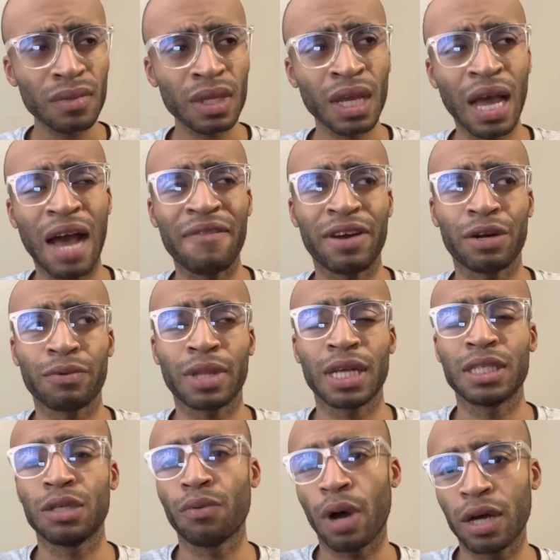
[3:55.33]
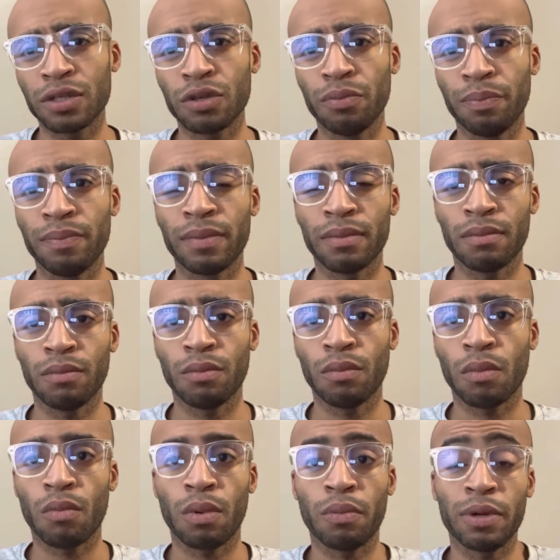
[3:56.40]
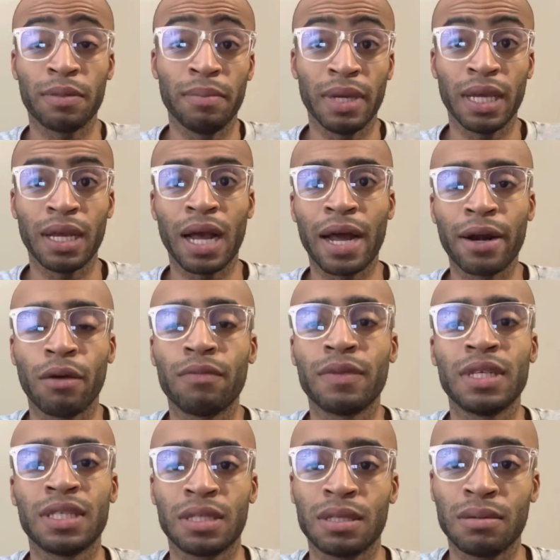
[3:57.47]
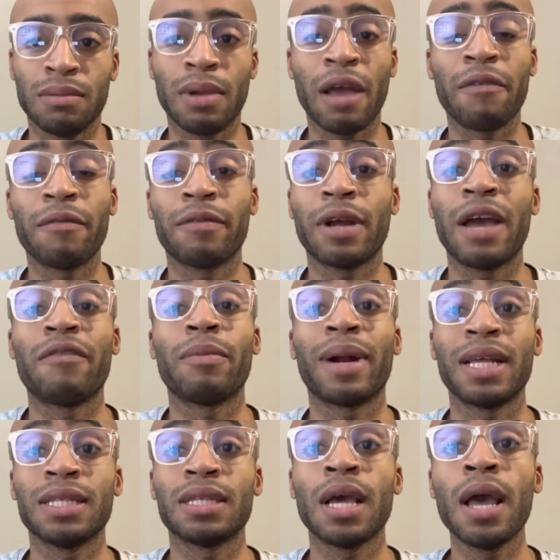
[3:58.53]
I've had to realize too. Also with me, I know everybody's,